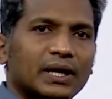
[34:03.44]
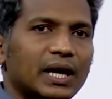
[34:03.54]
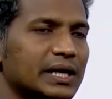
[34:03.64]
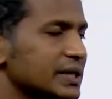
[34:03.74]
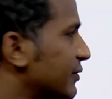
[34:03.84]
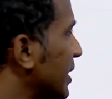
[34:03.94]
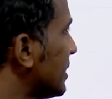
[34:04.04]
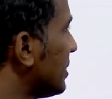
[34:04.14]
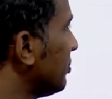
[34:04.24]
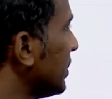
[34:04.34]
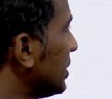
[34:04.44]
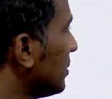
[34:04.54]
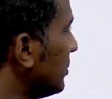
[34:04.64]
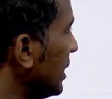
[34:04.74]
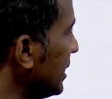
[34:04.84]
It is very simple
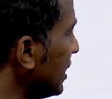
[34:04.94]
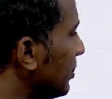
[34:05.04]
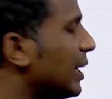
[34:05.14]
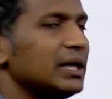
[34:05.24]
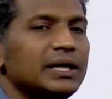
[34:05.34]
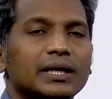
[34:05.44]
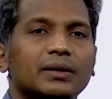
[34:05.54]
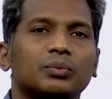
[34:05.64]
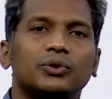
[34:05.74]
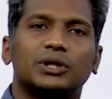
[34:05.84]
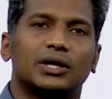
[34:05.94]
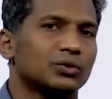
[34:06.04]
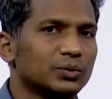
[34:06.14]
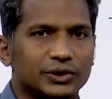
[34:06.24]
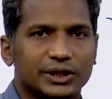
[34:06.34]
term, linear by linear both are
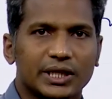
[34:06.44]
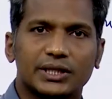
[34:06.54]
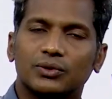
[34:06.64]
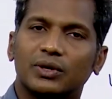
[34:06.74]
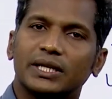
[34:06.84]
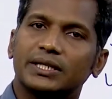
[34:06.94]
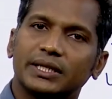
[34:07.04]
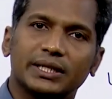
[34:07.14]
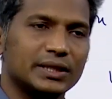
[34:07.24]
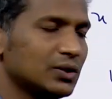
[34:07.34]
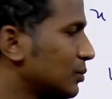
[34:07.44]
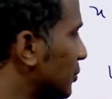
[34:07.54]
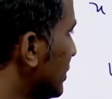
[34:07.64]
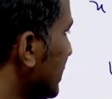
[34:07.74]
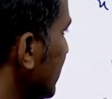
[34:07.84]
homogeneous, so hence it is
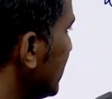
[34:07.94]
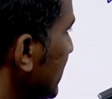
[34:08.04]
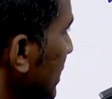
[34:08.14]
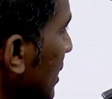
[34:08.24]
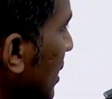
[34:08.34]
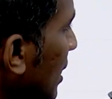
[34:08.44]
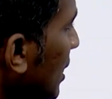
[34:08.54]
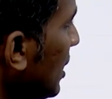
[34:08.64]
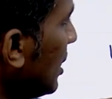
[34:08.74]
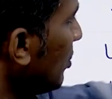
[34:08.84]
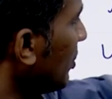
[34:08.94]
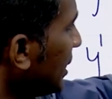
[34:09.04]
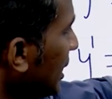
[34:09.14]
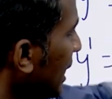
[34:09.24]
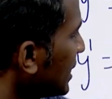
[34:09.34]
homogeneous.
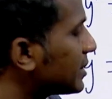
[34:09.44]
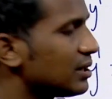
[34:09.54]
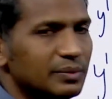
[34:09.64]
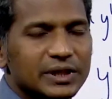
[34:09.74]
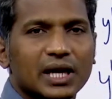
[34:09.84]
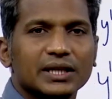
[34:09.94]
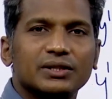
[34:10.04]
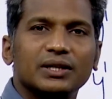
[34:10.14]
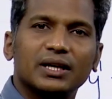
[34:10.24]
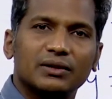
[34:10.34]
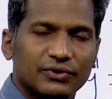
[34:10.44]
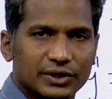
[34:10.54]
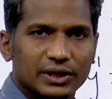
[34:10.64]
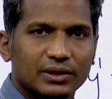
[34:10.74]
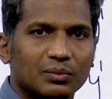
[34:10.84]
But the next term is actually
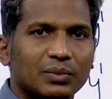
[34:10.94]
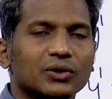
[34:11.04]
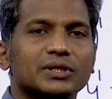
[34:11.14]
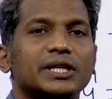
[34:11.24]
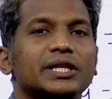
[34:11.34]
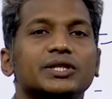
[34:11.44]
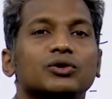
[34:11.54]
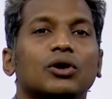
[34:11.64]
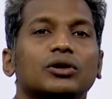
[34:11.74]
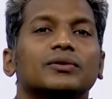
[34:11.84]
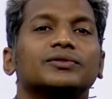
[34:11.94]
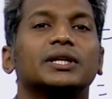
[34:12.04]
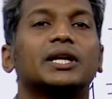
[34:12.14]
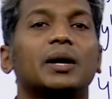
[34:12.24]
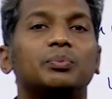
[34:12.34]
confusing because it is not of
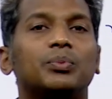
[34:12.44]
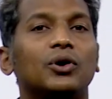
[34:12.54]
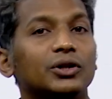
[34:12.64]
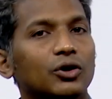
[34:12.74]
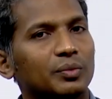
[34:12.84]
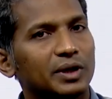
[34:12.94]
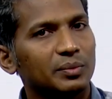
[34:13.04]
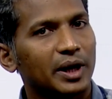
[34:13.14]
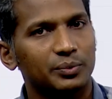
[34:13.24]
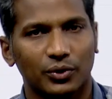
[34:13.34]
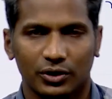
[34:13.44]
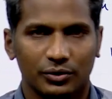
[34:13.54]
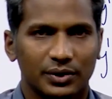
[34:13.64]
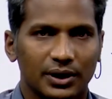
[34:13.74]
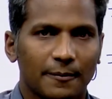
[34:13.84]
the type polynomial by
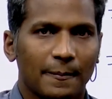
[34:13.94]
polynomial.